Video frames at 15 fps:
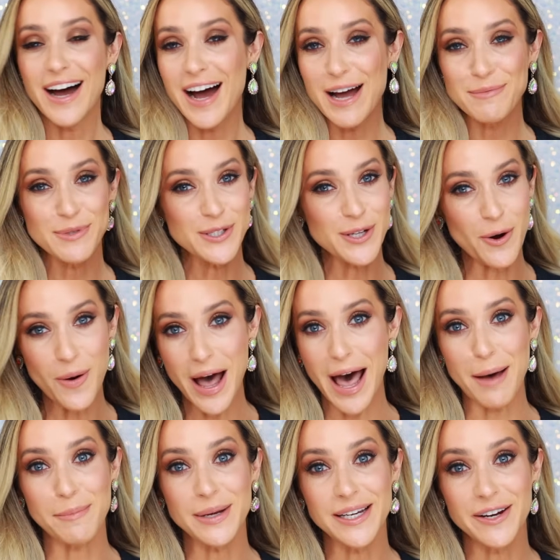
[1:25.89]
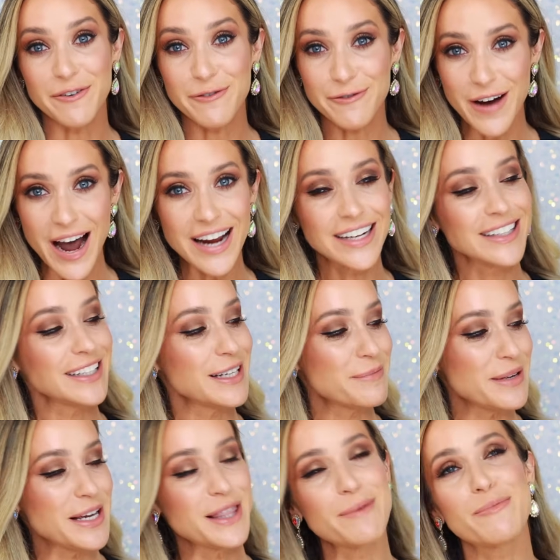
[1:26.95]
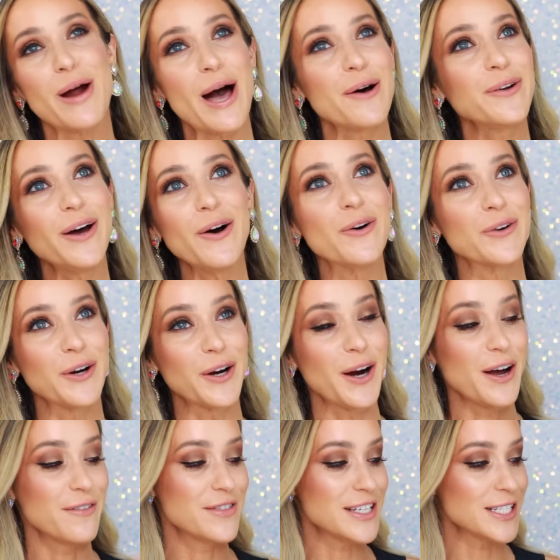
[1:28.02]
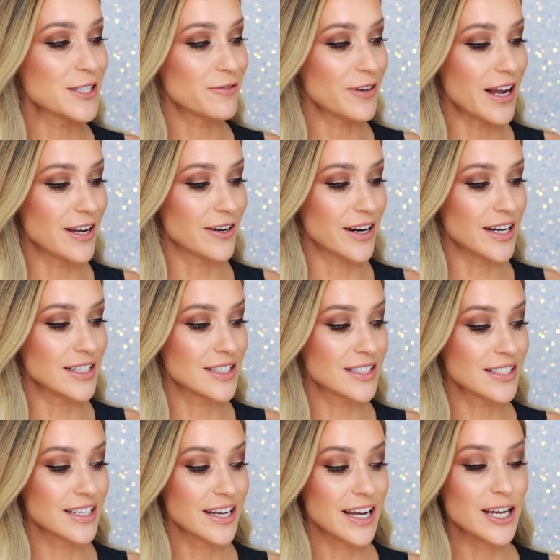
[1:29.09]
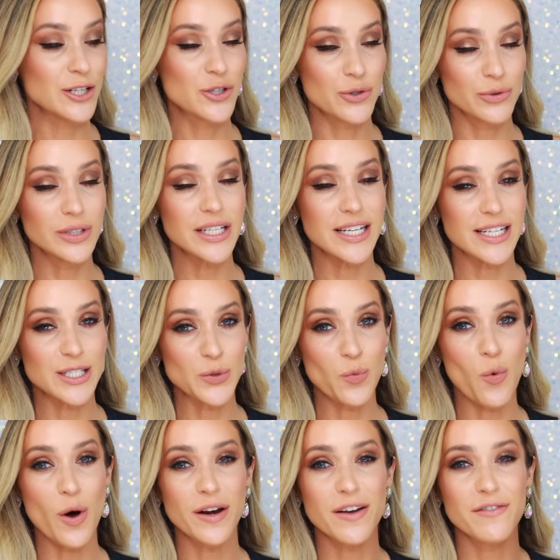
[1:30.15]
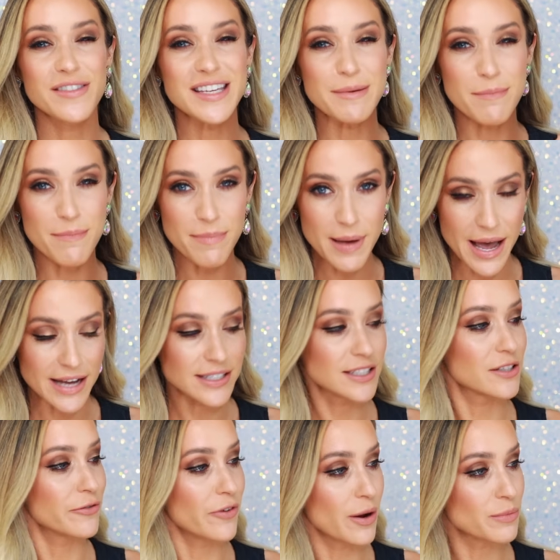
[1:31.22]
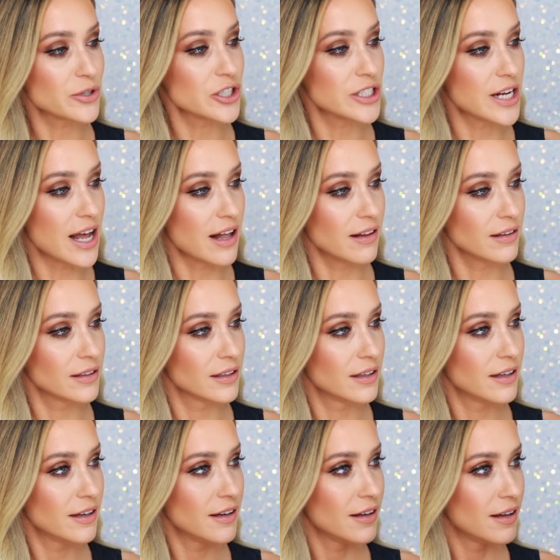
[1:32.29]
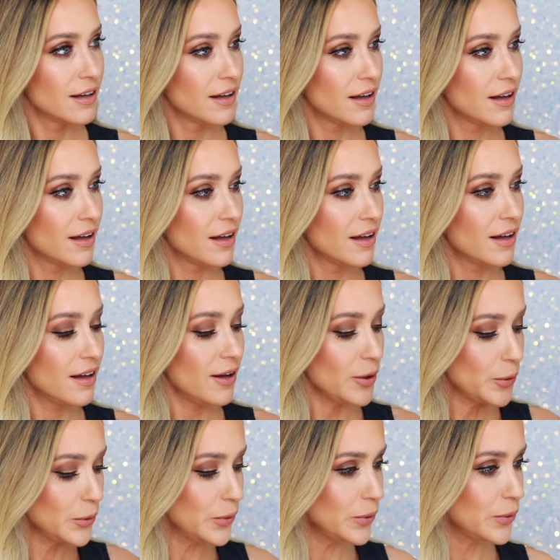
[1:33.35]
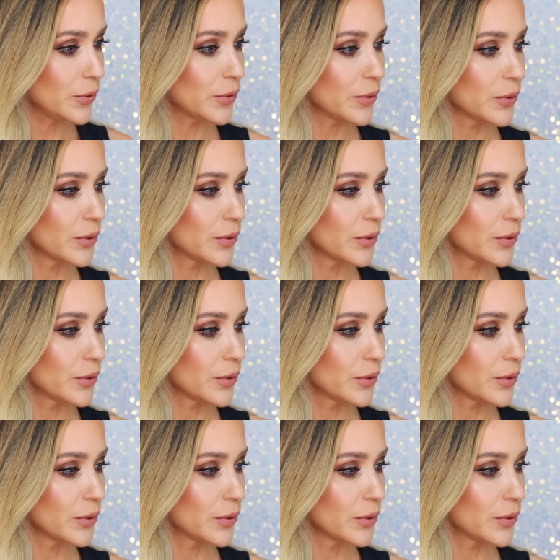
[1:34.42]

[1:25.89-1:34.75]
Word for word: I'm so happy to finally be the proud owner of this fragrance. It truly is one of the best from Chanel. Ooh.